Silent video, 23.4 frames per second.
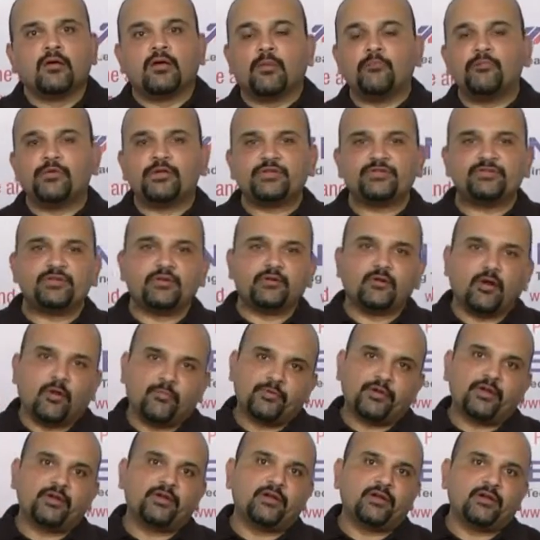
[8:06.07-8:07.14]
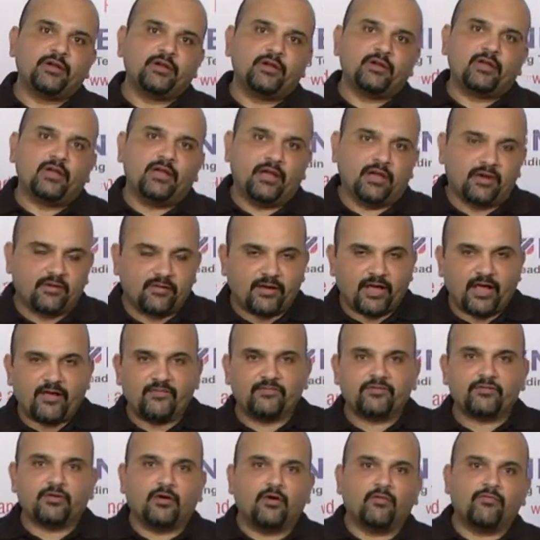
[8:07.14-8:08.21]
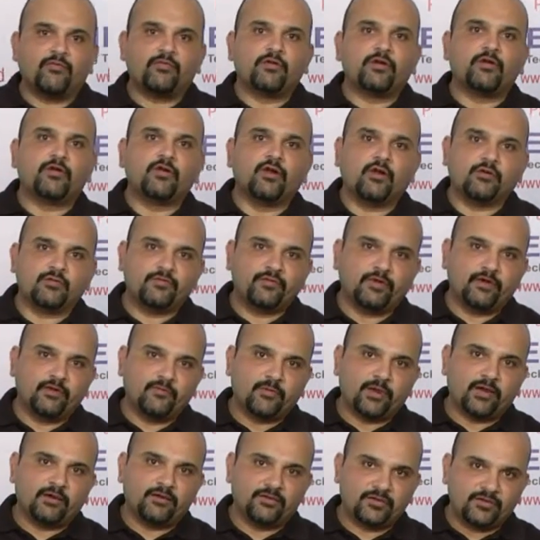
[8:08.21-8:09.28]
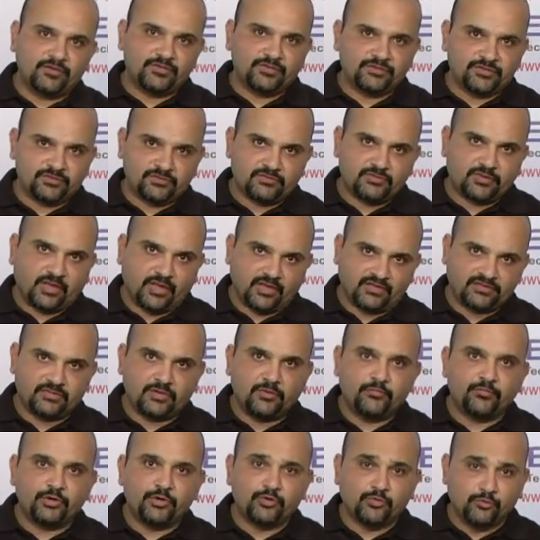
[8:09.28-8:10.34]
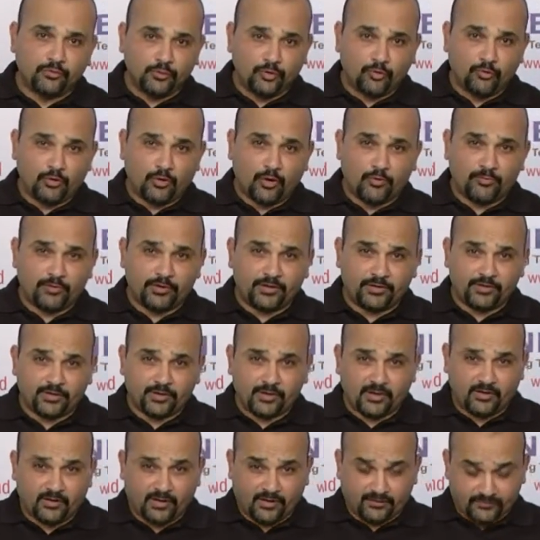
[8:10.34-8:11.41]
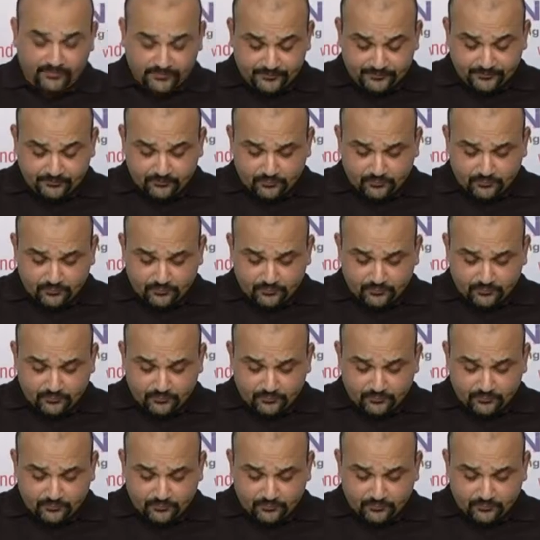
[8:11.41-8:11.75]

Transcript: Compressed air operated air knives offer a lot of advantages as compared to blower operated air knife.